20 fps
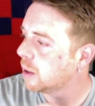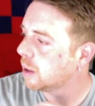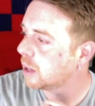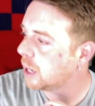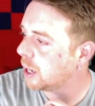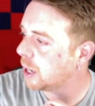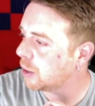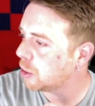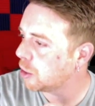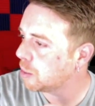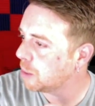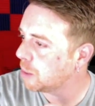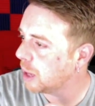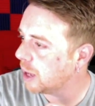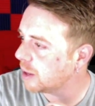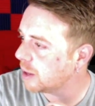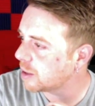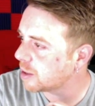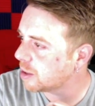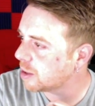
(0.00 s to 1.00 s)
Kira
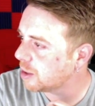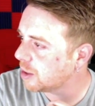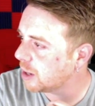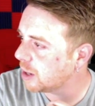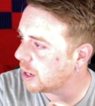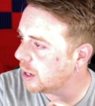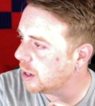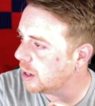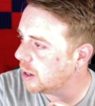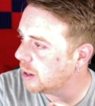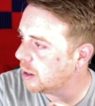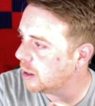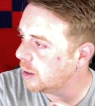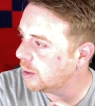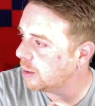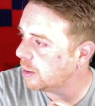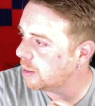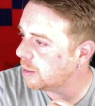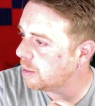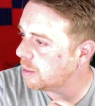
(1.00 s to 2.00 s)
Blaster
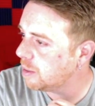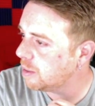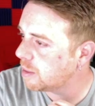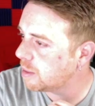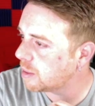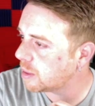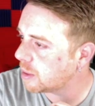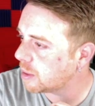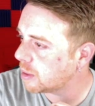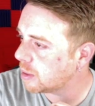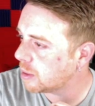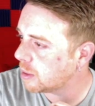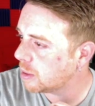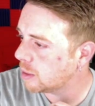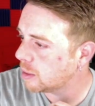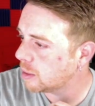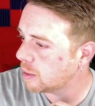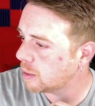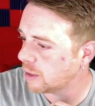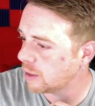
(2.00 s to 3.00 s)
is,
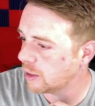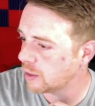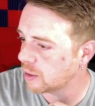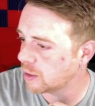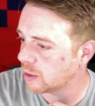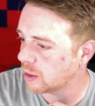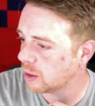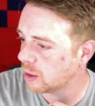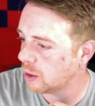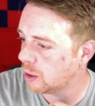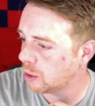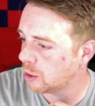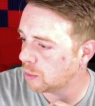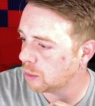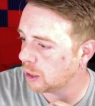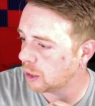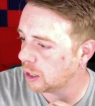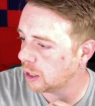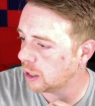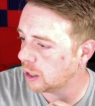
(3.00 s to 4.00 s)
let's see, there's a long
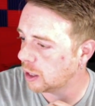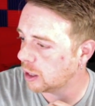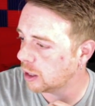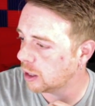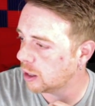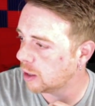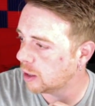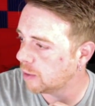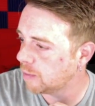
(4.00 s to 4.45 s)
play here.